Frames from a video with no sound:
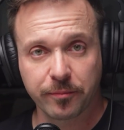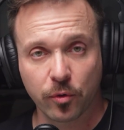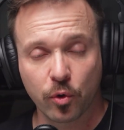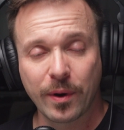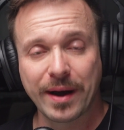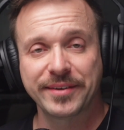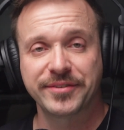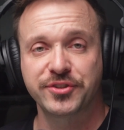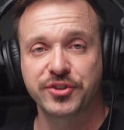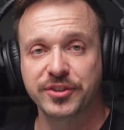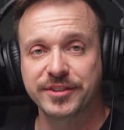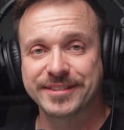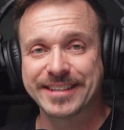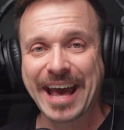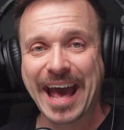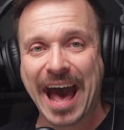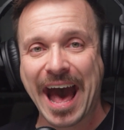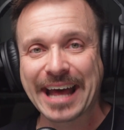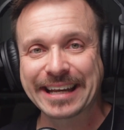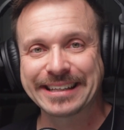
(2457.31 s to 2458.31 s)
Questions
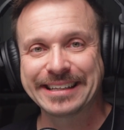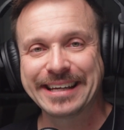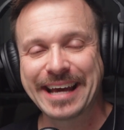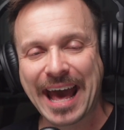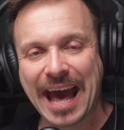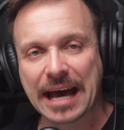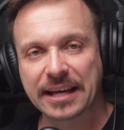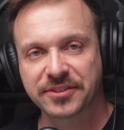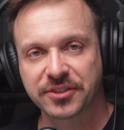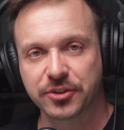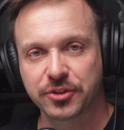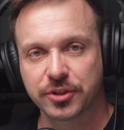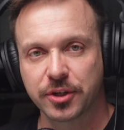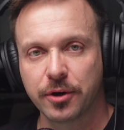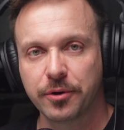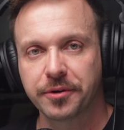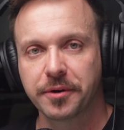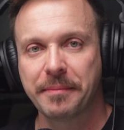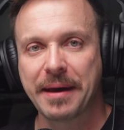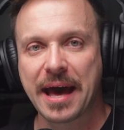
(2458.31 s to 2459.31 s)
at
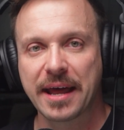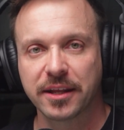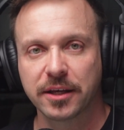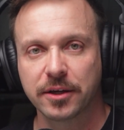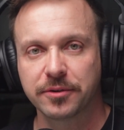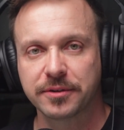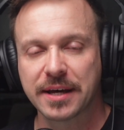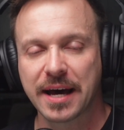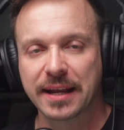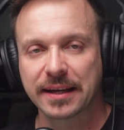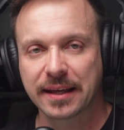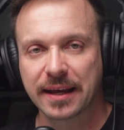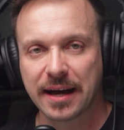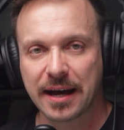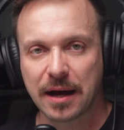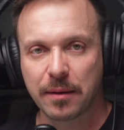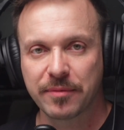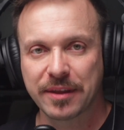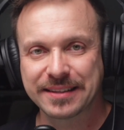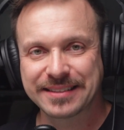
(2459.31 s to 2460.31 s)

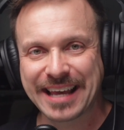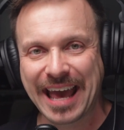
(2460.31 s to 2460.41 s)
askjoedimatteo.com. That's